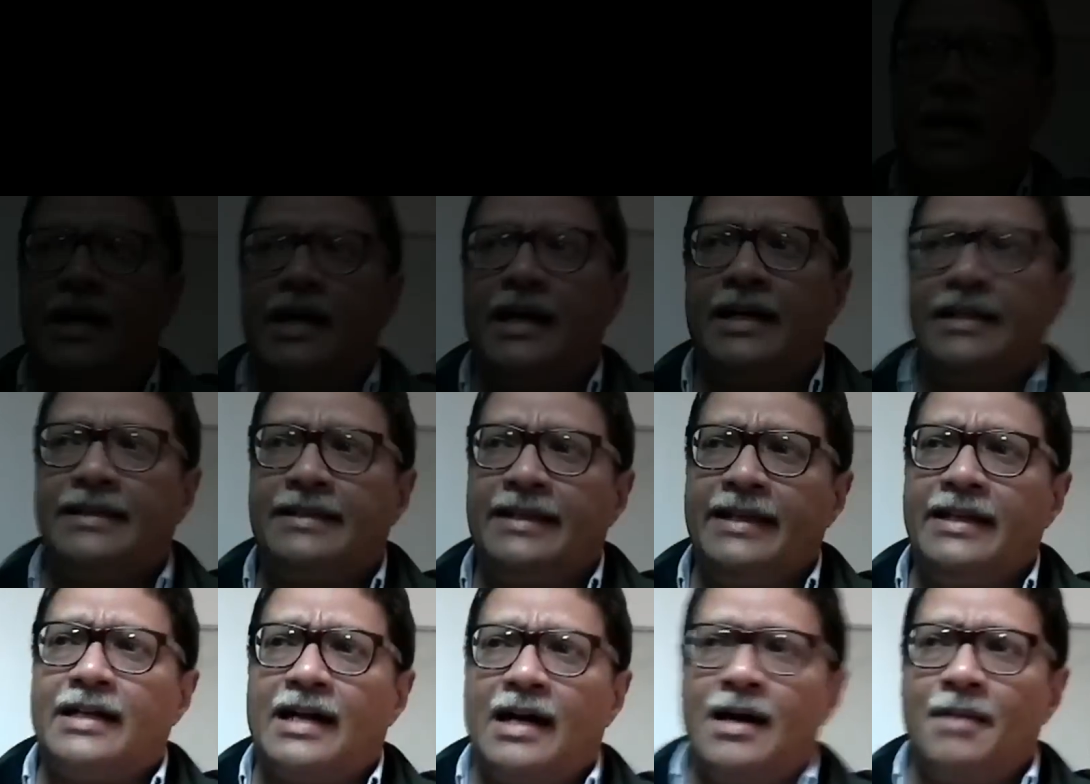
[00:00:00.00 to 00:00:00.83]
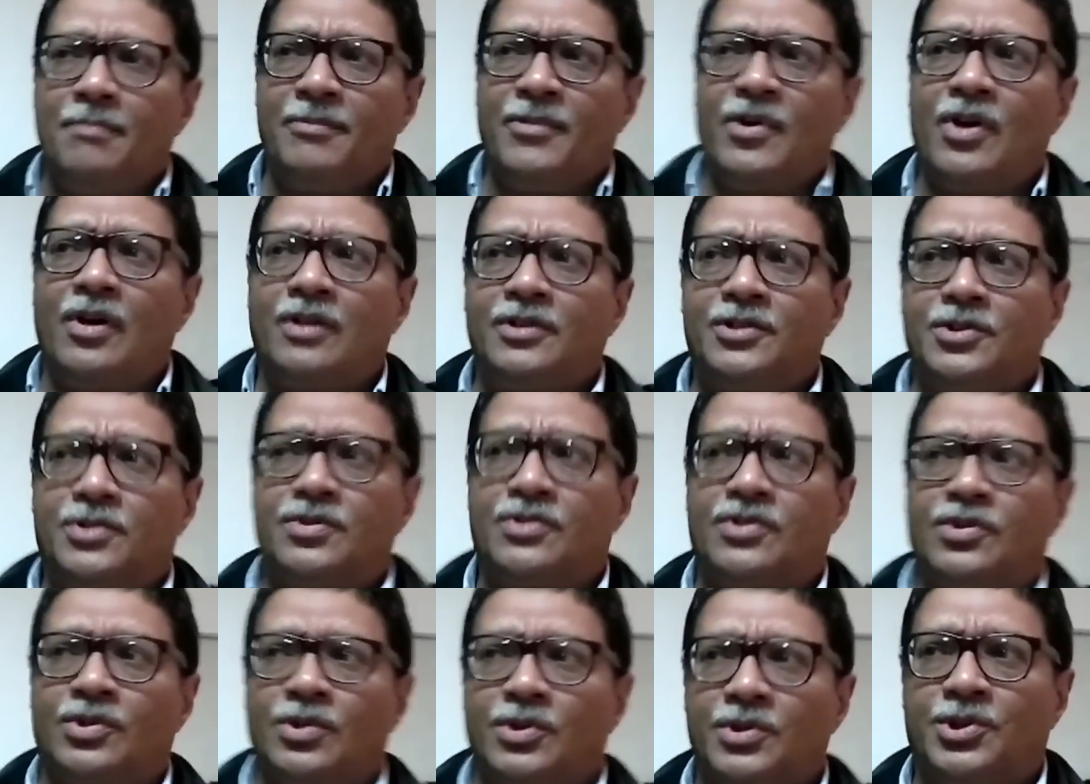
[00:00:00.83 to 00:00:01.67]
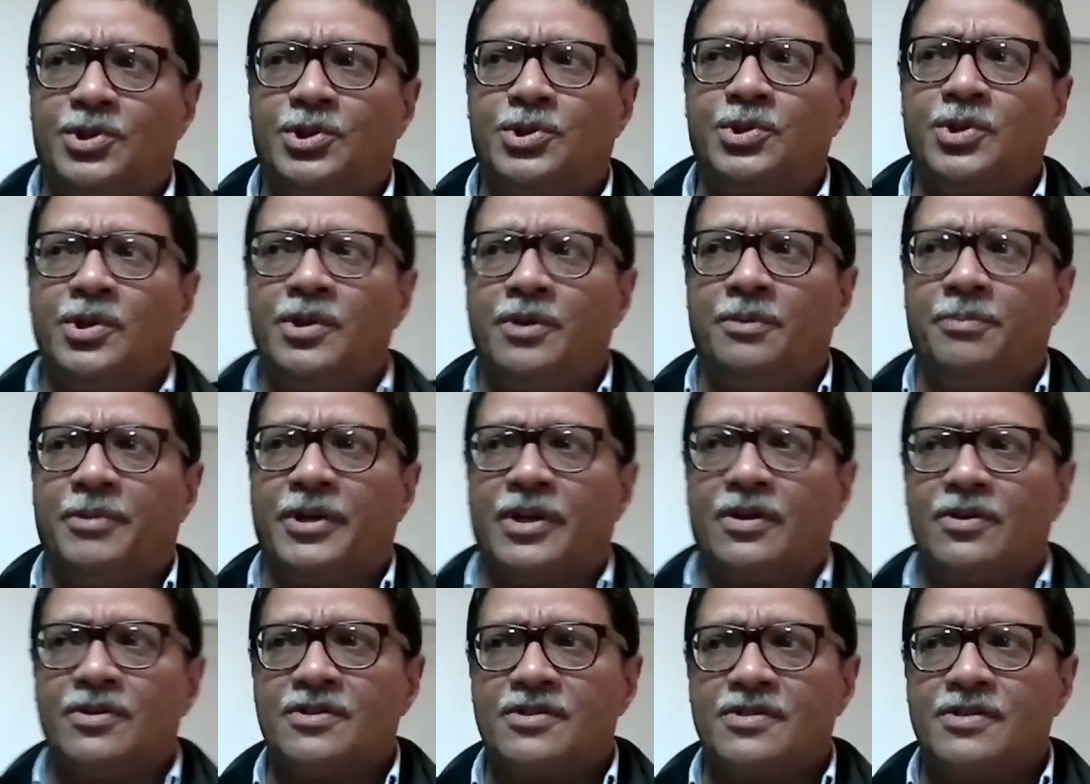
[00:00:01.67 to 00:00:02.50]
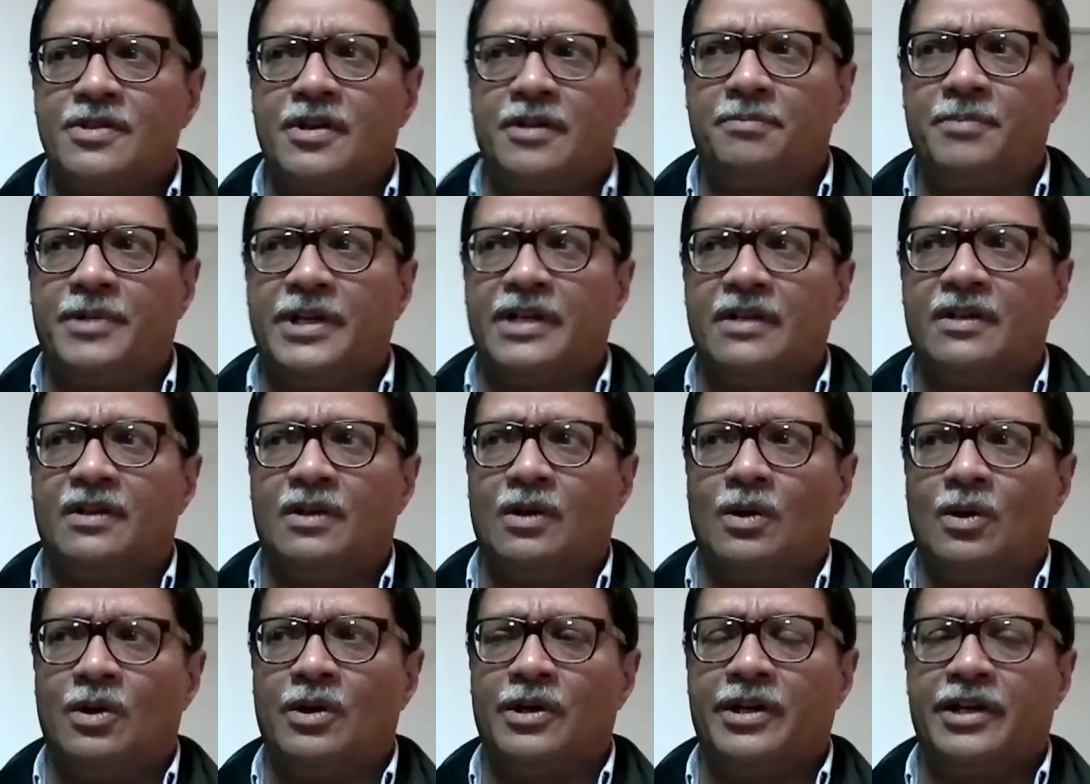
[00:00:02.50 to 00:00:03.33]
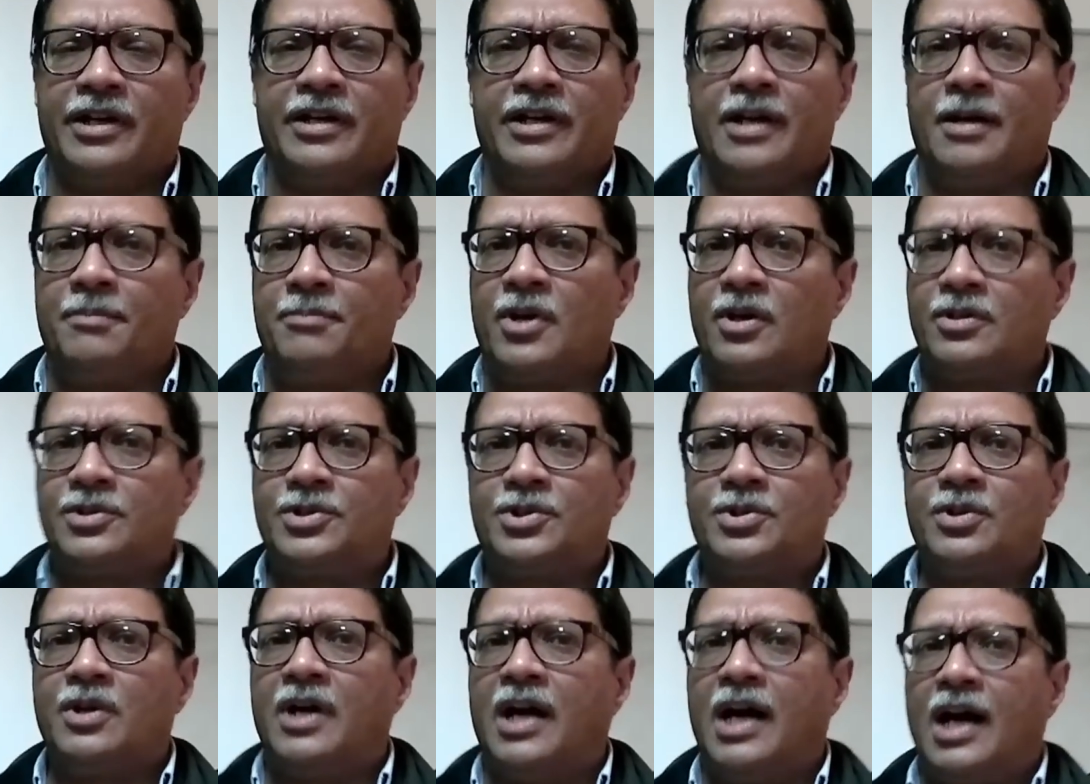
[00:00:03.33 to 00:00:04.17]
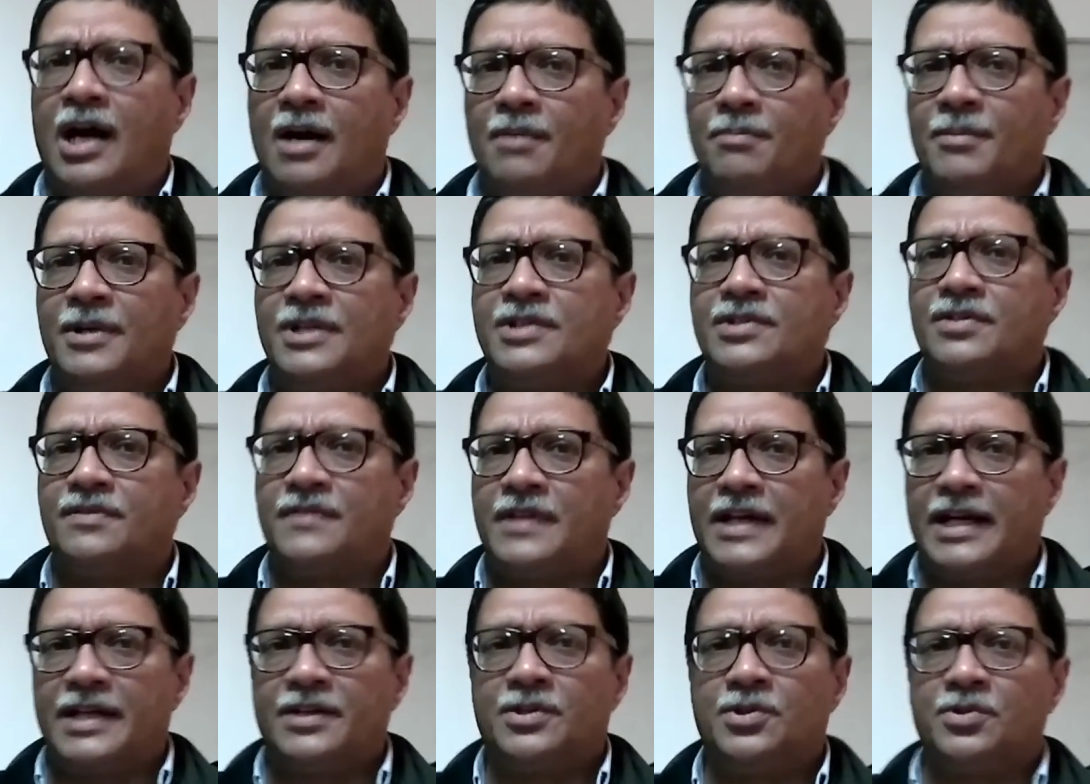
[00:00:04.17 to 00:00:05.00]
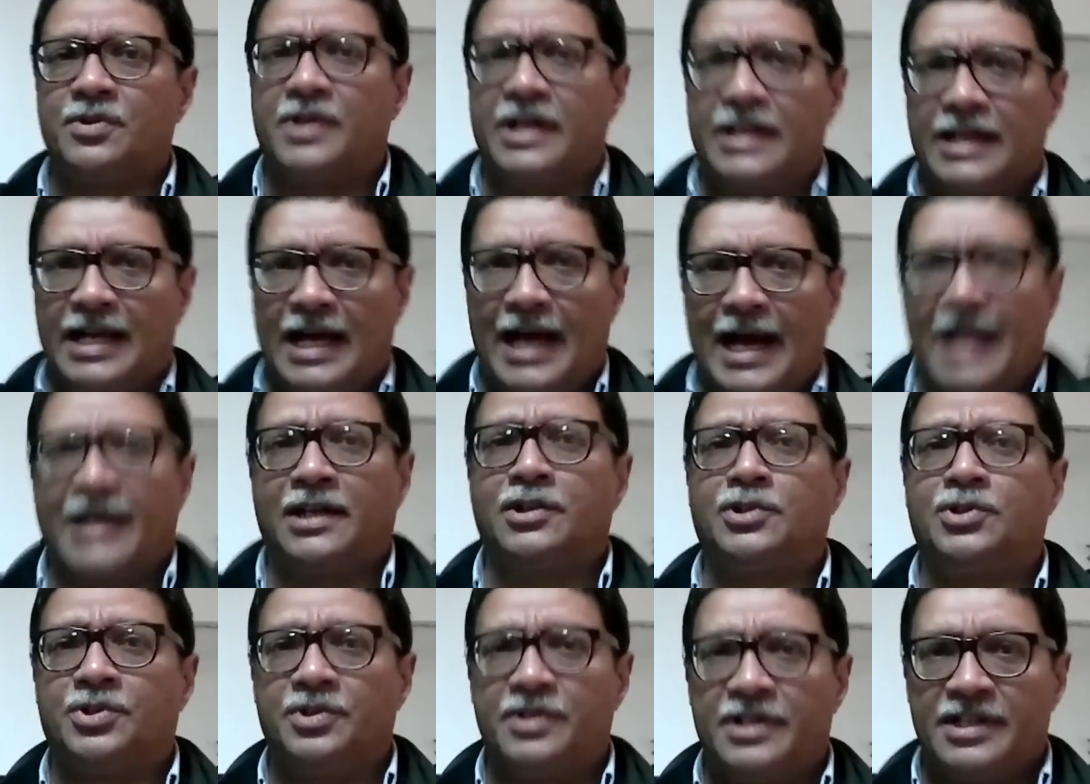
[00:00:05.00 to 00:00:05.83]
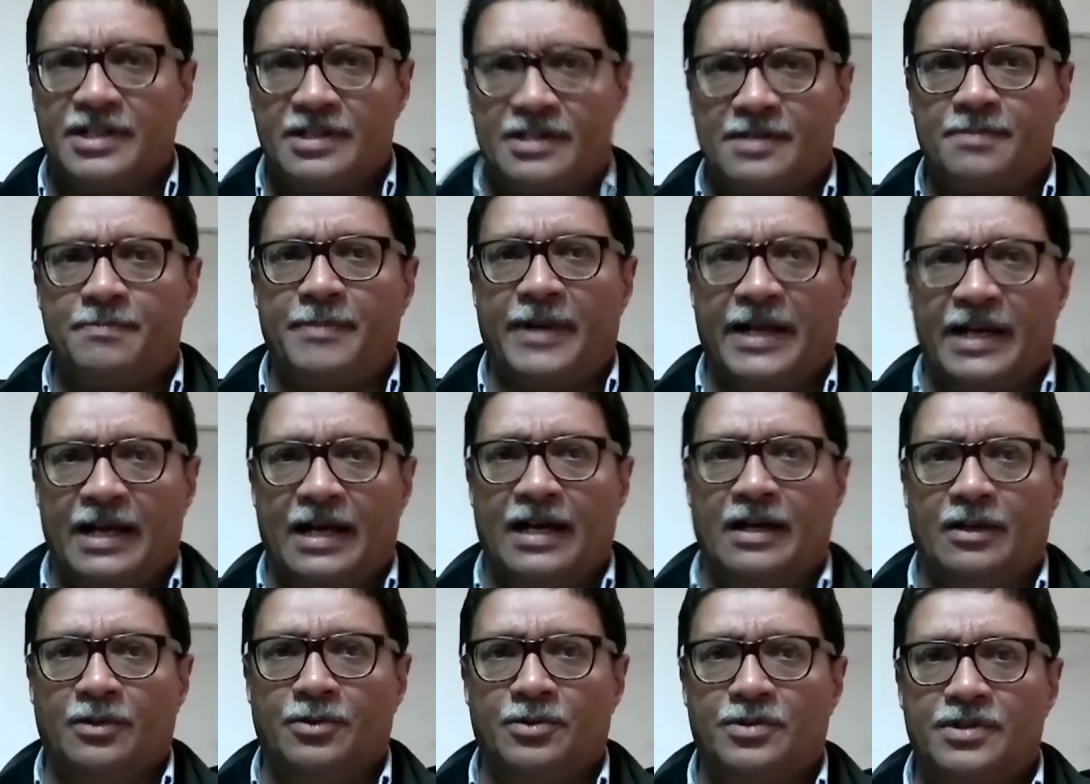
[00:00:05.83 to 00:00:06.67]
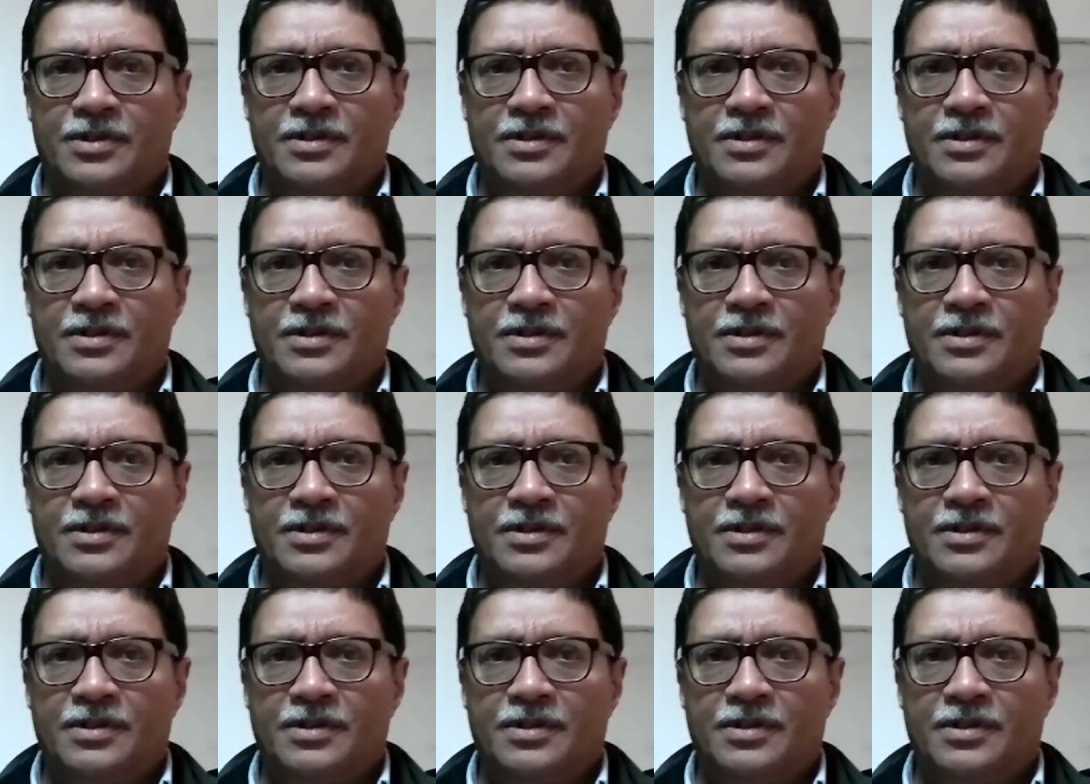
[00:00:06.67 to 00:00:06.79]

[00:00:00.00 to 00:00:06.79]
I think I'm not so sure, because not being a lawyer, I'm not sure how much of that you can actually spell out.